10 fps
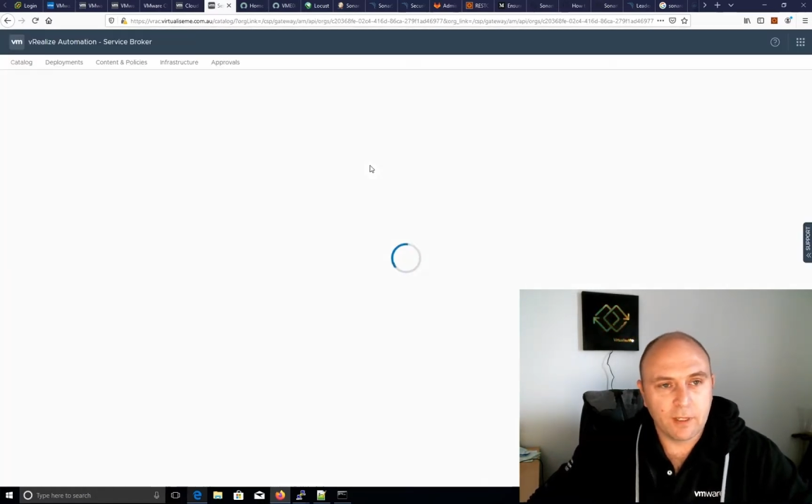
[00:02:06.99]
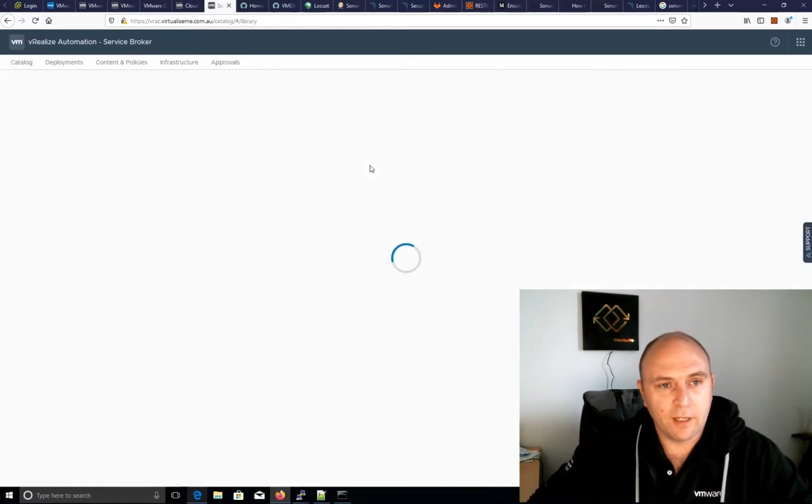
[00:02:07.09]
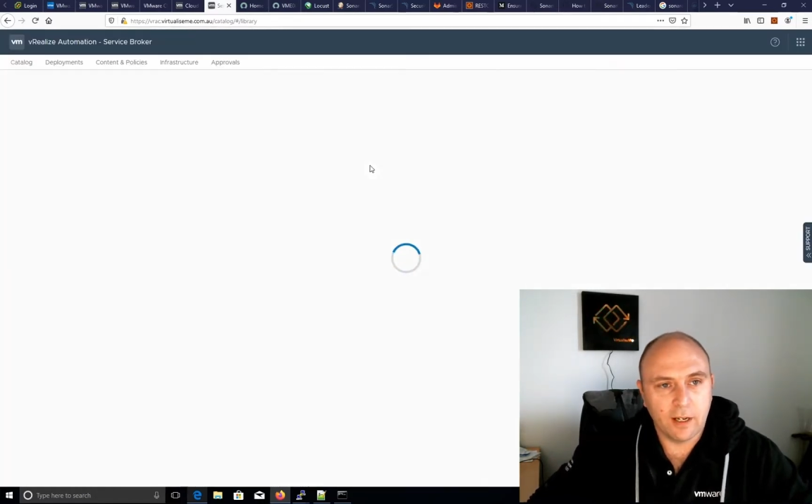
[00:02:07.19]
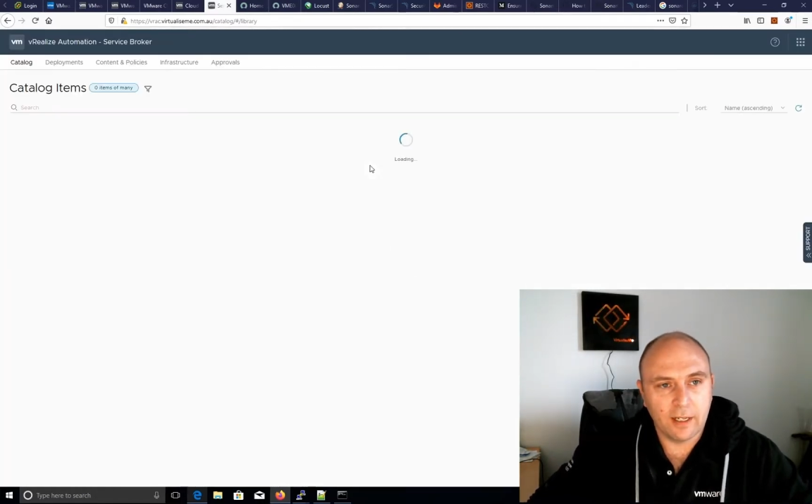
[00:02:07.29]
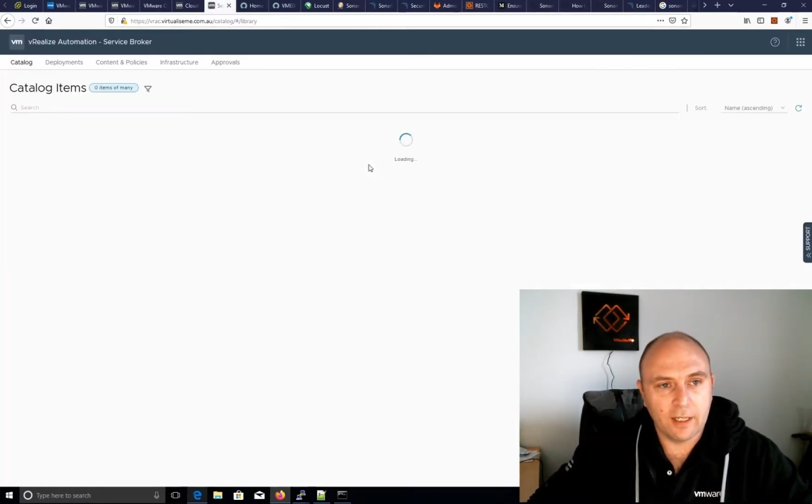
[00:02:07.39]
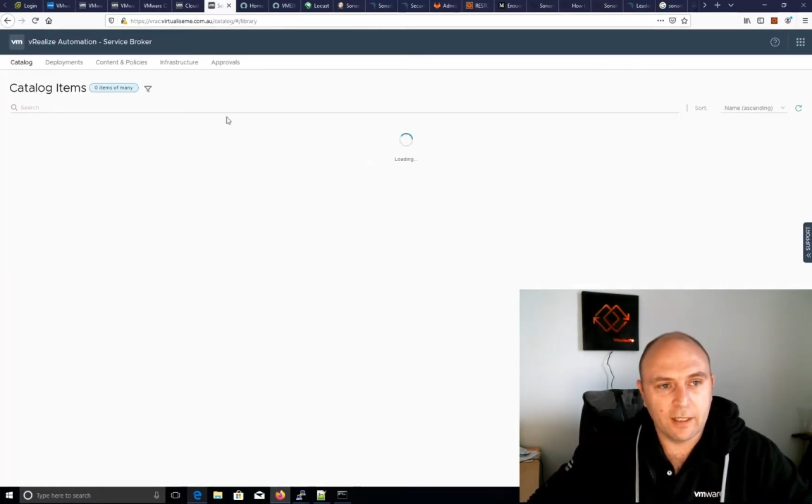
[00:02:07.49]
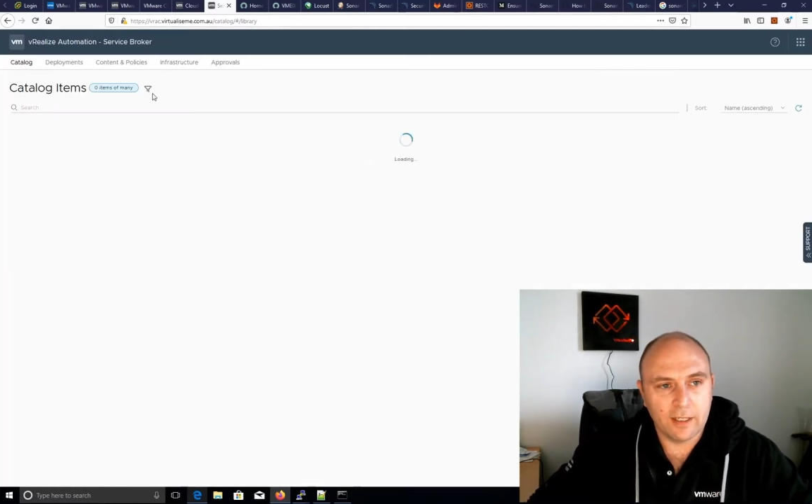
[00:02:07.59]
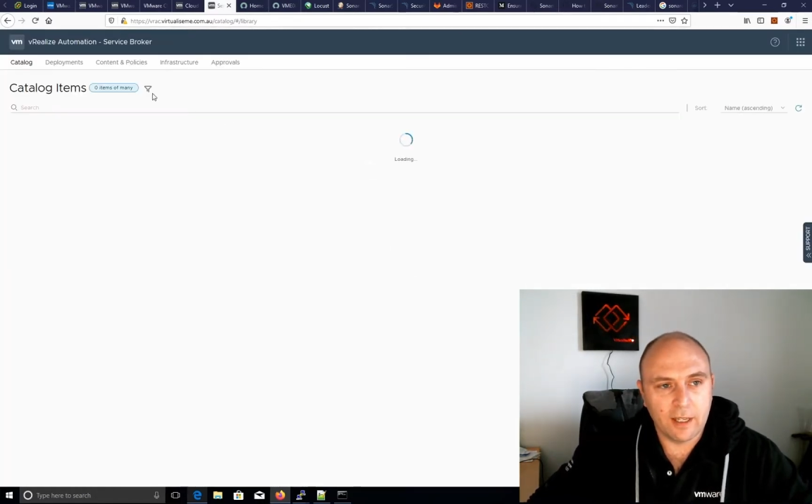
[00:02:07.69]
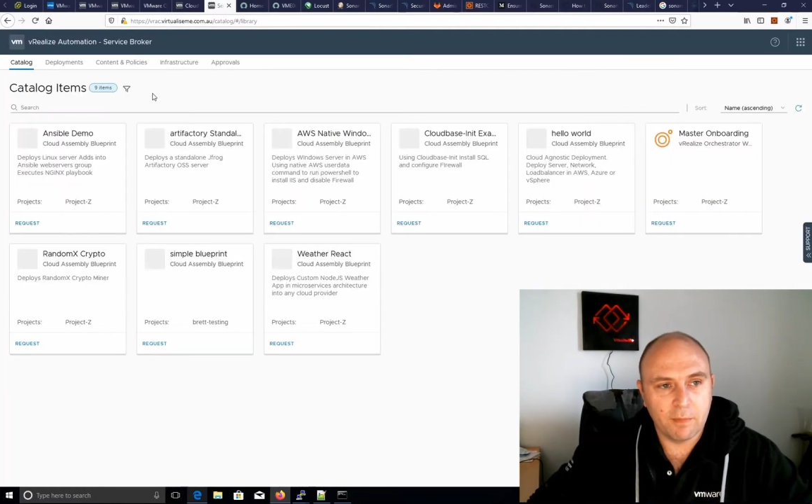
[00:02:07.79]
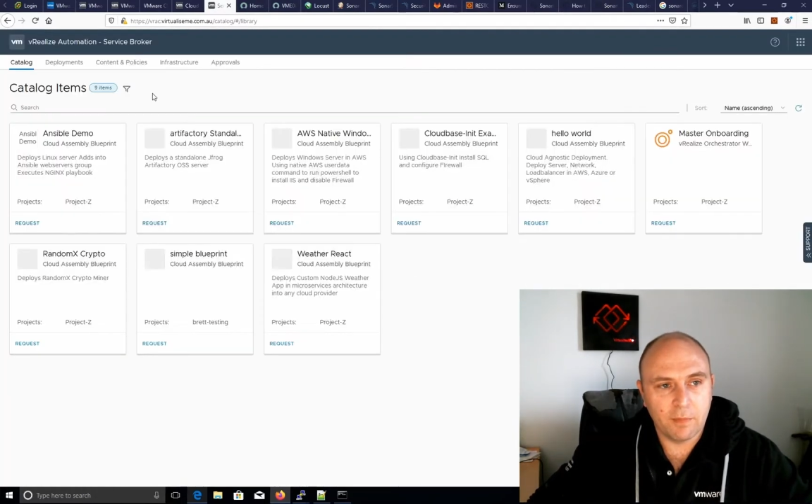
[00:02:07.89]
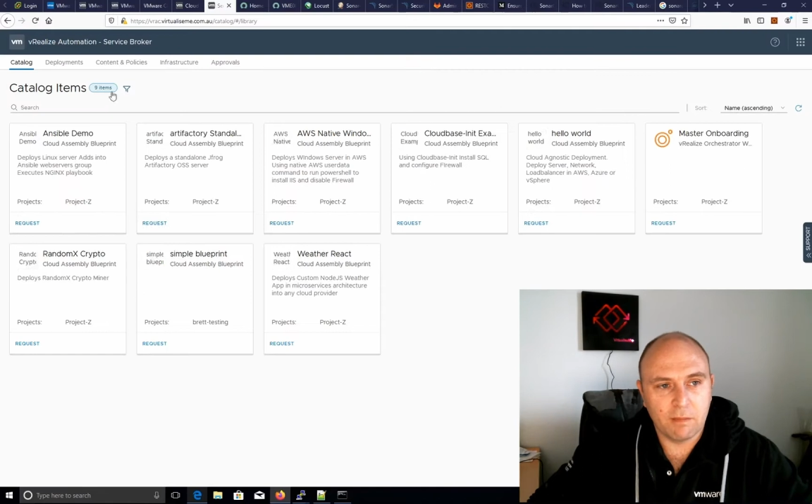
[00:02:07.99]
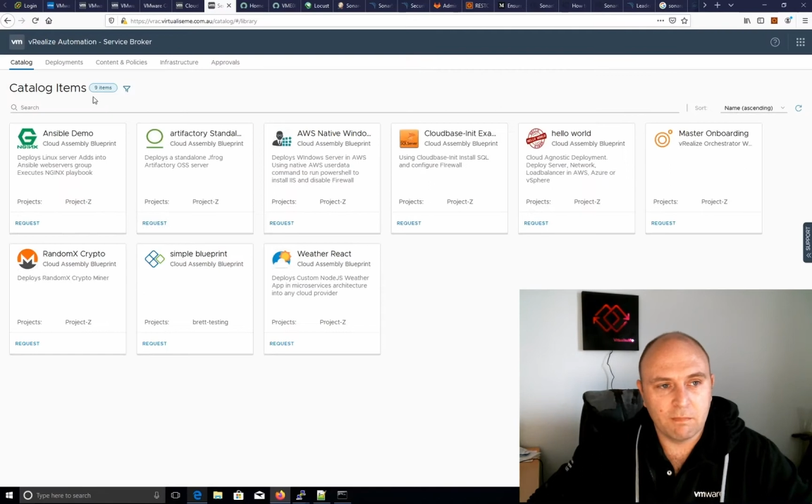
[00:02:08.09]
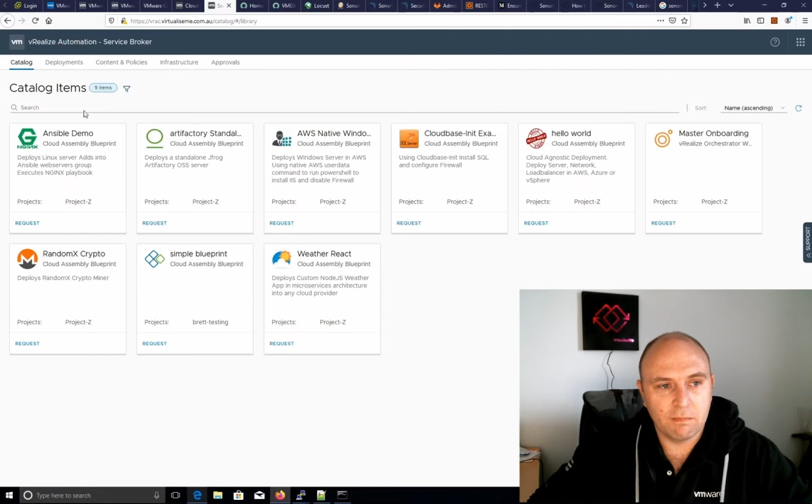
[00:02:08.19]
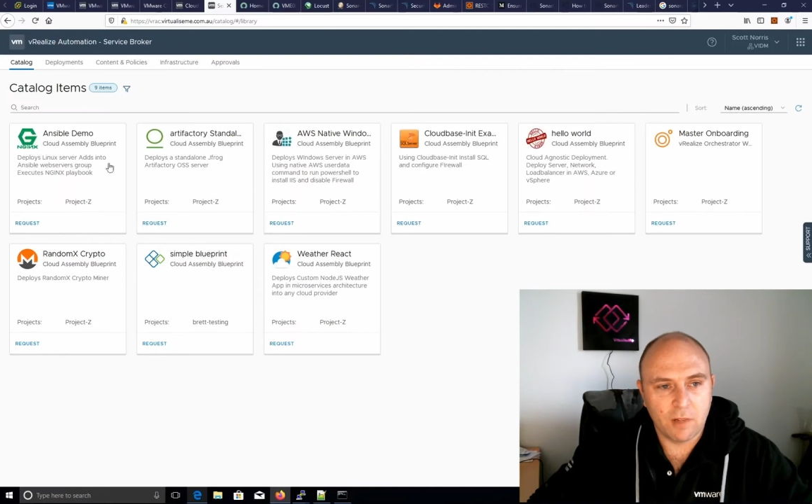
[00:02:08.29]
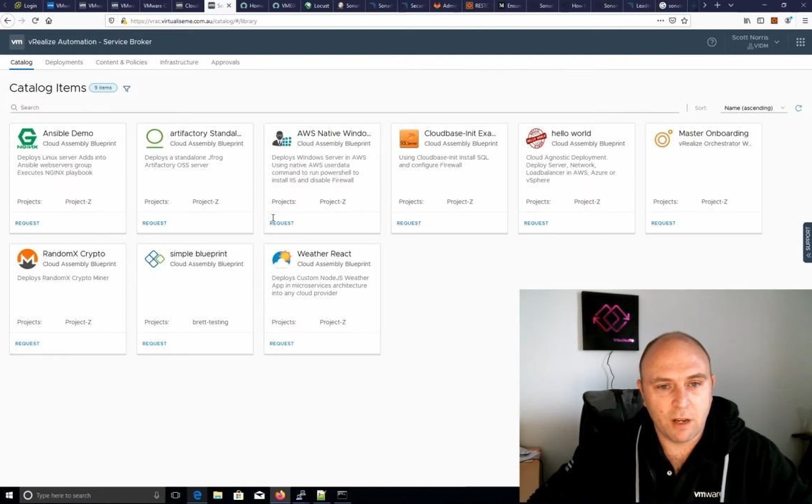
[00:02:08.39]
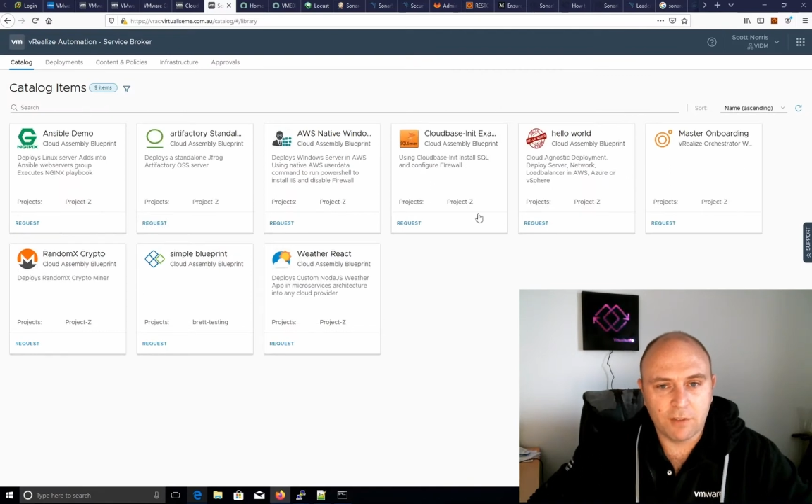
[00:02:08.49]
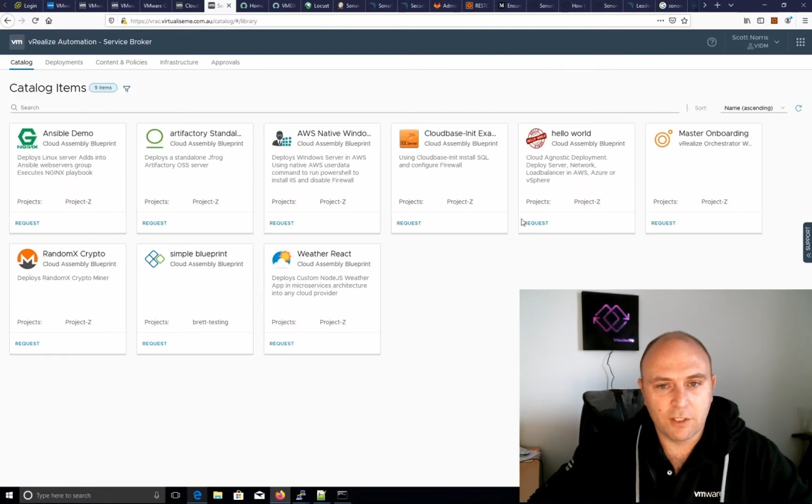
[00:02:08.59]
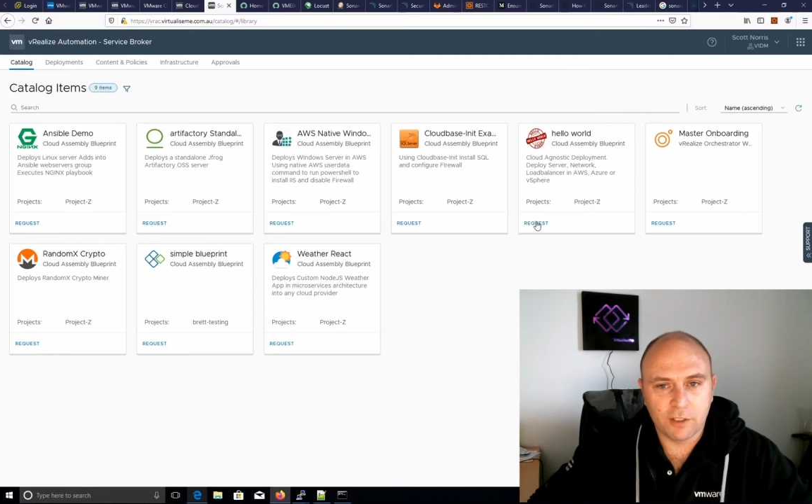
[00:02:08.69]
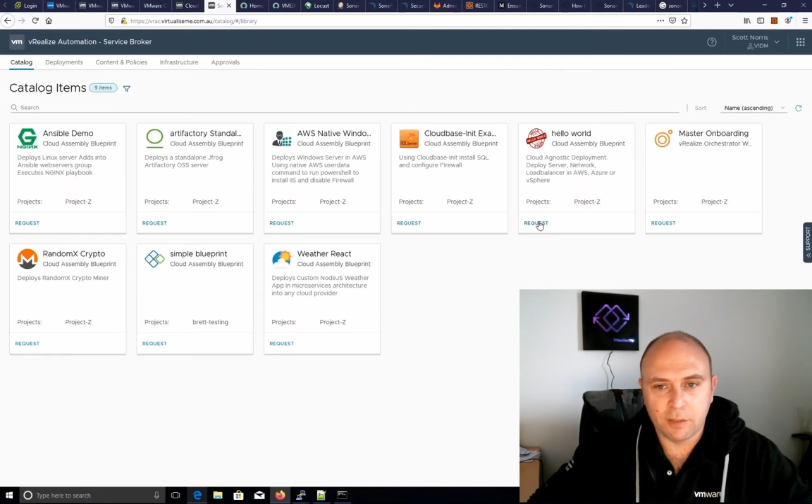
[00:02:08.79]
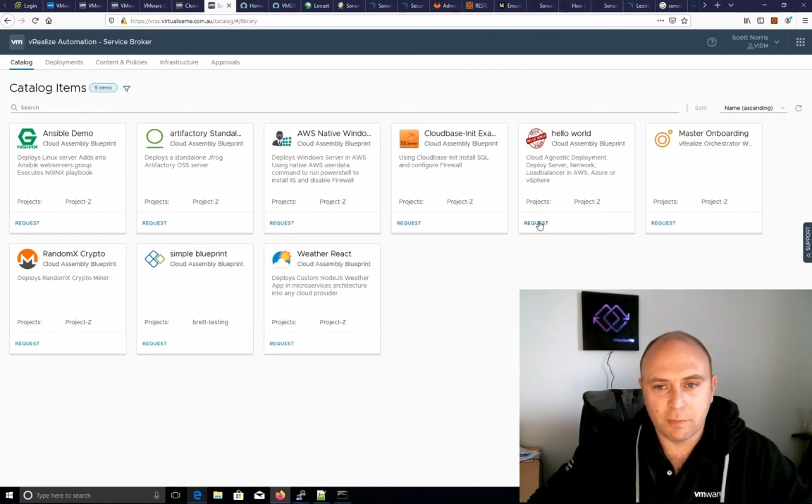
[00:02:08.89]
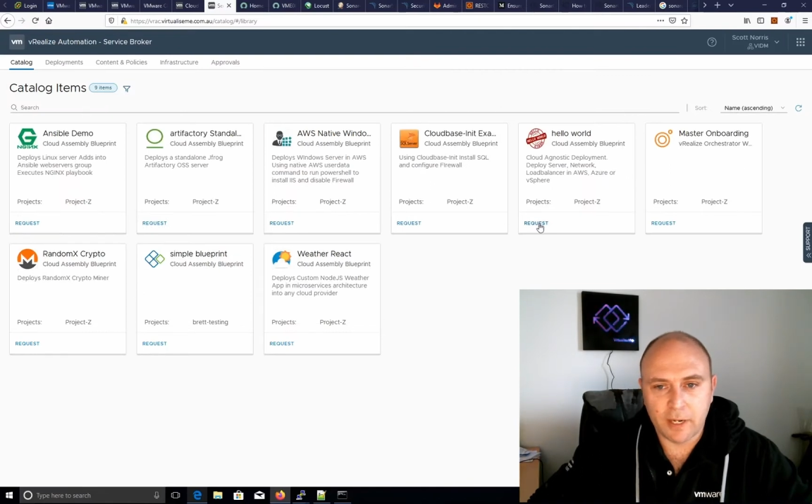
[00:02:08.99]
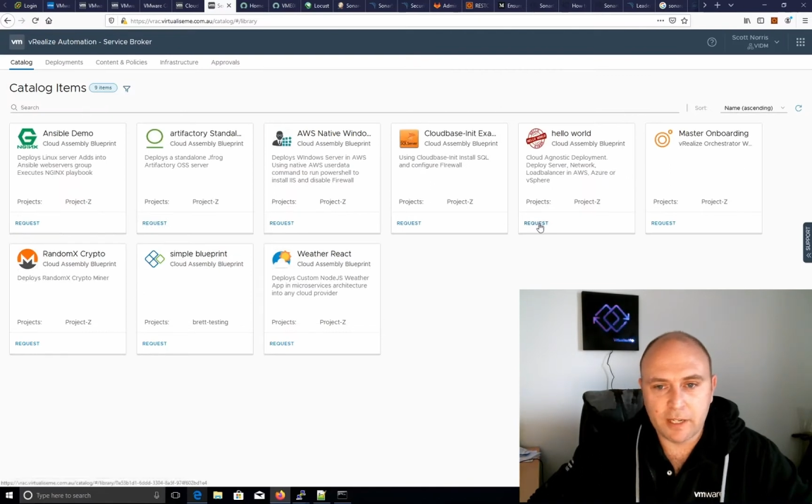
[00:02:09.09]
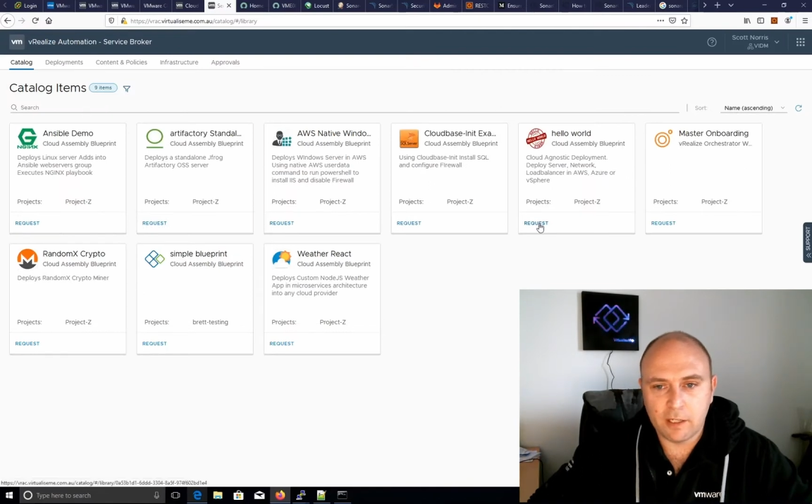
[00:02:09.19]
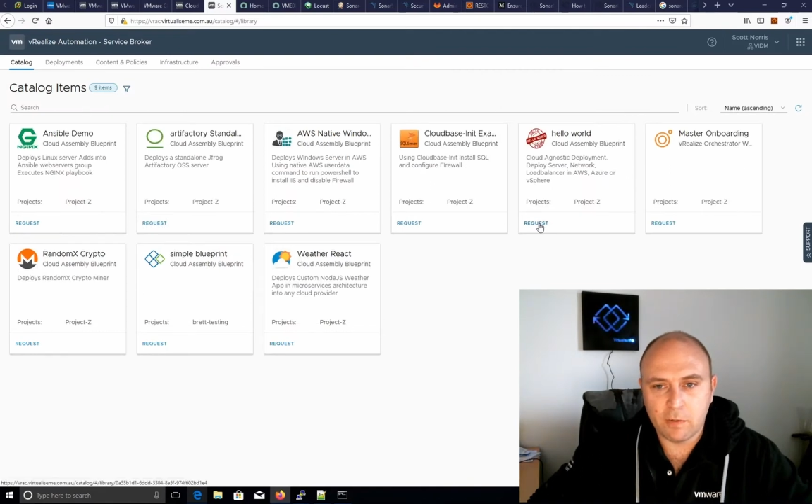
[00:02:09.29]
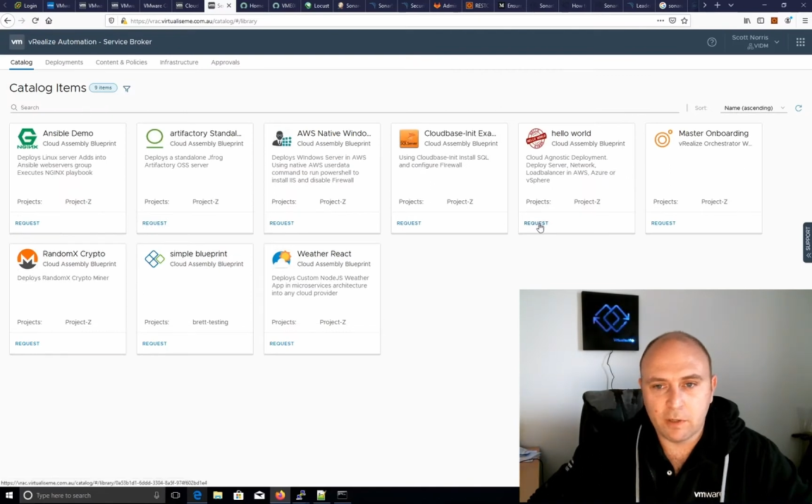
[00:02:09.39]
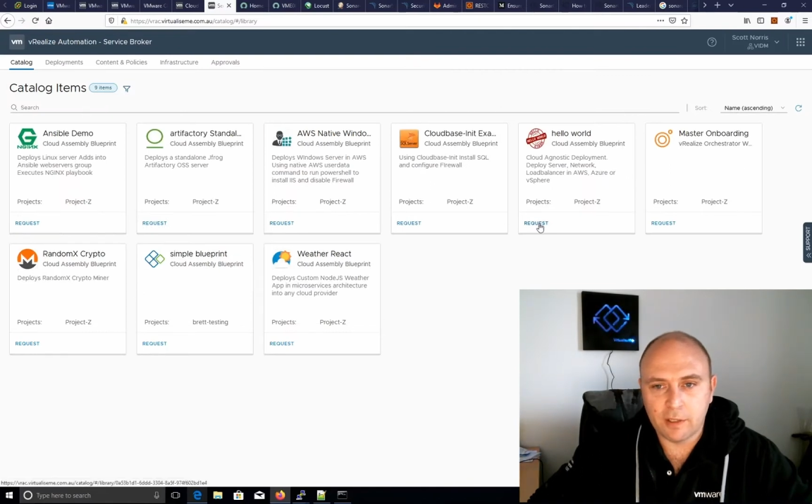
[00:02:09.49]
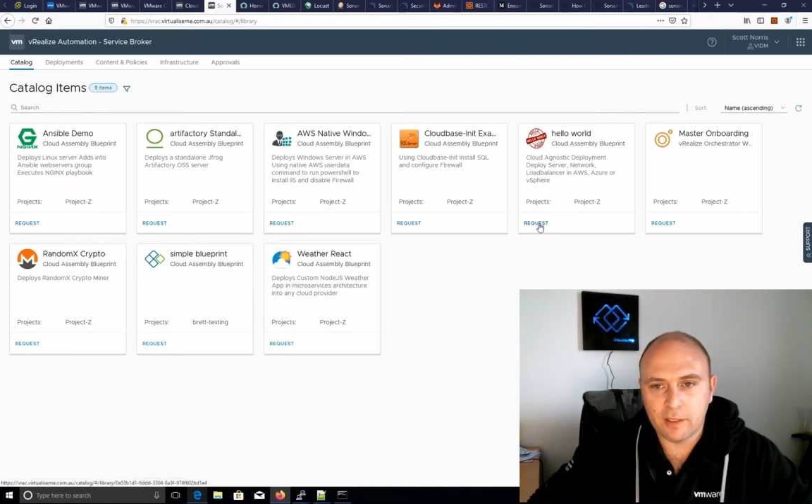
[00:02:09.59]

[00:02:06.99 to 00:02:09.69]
Get into that, but I've just got some basic ones,